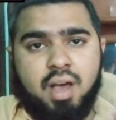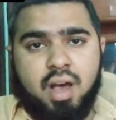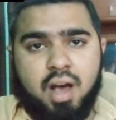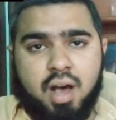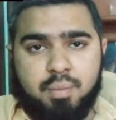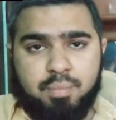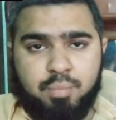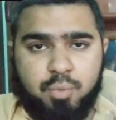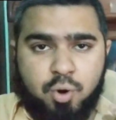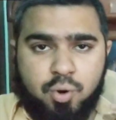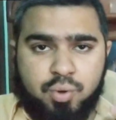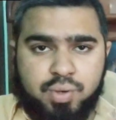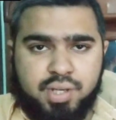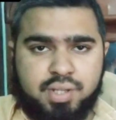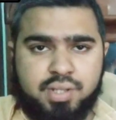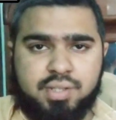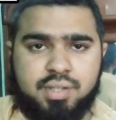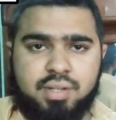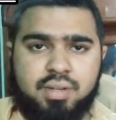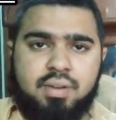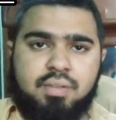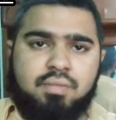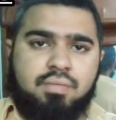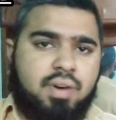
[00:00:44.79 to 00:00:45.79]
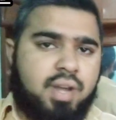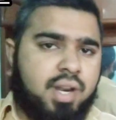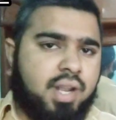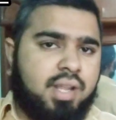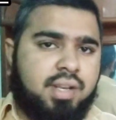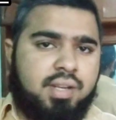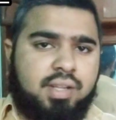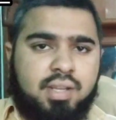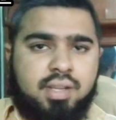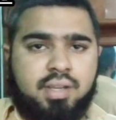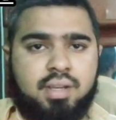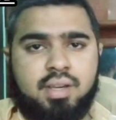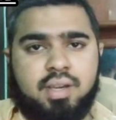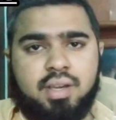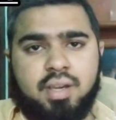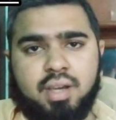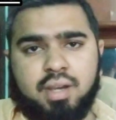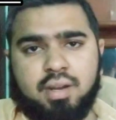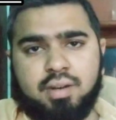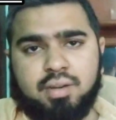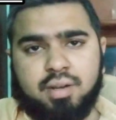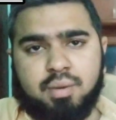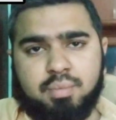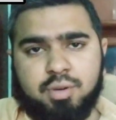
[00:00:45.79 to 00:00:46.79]
opponent for any
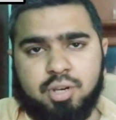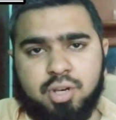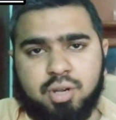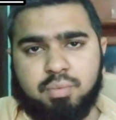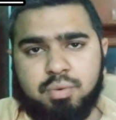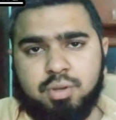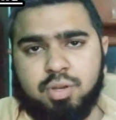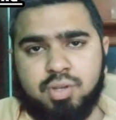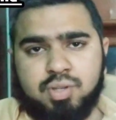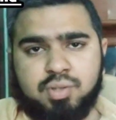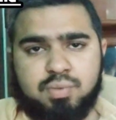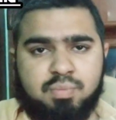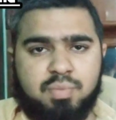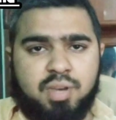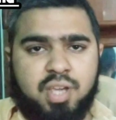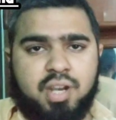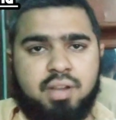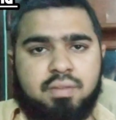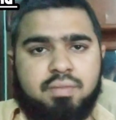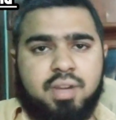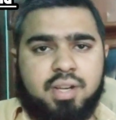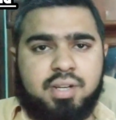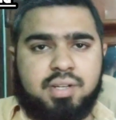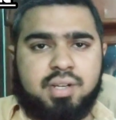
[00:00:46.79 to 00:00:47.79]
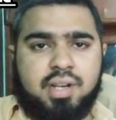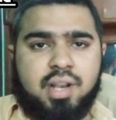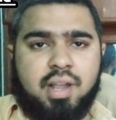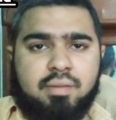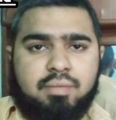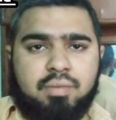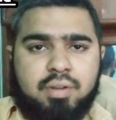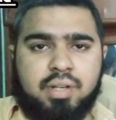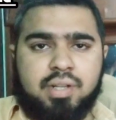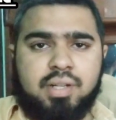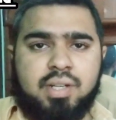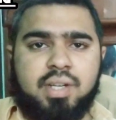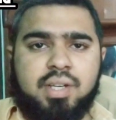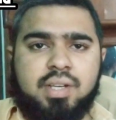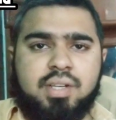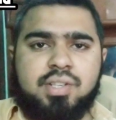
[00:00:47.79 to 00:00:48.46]
in WWE's main event level.